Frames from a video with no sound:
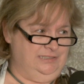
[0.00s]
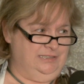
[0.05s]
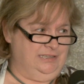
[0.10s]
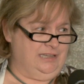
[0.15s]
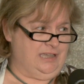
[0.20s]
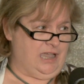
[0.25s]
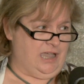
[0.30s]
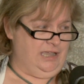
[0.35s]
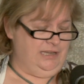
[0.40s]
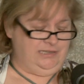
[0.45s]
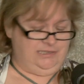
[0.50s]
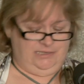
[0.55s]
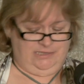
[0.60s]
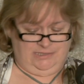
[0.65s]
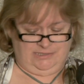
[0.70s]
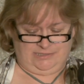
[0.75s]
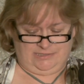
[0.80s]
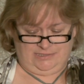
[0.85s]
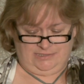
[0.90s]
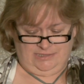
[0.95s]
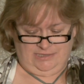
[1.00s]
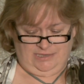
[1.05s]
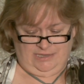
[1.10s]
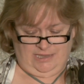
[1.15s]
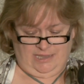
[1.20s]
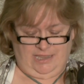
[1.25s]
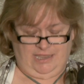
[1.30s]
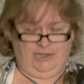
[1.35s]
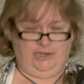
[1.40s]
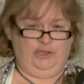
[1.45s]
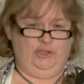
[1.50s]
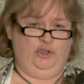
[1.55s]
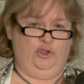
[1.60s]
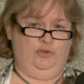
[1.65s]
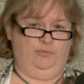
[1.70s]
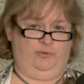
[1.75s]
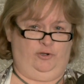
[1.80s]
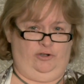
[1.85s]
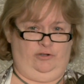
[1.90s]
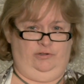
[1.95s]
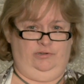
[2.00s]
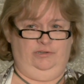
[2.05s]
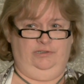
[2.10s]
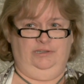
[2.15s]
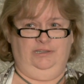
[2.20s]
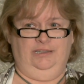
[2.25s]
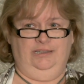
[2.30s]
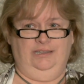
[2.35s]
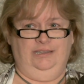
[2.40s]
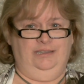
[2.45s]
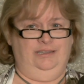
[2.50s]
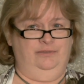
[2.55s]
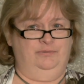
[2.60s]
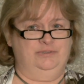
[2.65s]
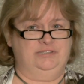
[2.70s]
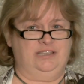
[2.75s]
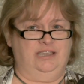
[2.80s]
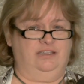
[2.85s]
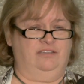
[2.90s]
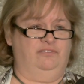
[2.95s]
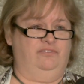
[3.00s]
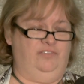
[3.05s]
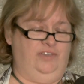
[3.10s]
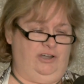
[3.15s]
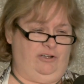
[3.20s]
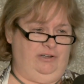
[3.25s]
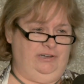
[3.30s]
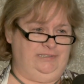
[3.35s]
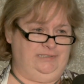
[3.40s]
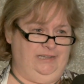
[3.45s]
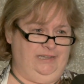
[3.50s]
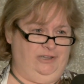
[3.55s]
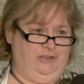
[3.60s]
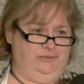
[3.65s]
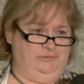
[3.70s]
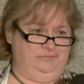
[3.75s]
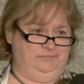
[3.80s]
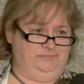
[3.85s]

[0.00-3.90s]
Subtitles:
kindness, and humor. It was like a fairy tale.